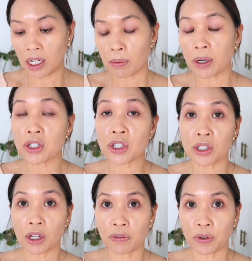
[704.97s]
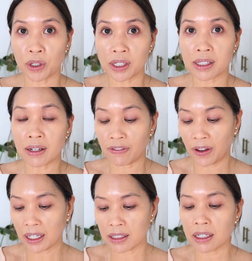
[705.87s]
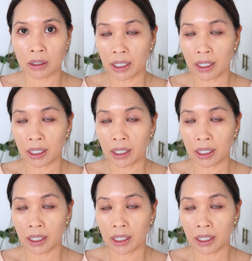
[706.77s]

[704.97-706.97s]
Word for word: Airbrush soft focus effect.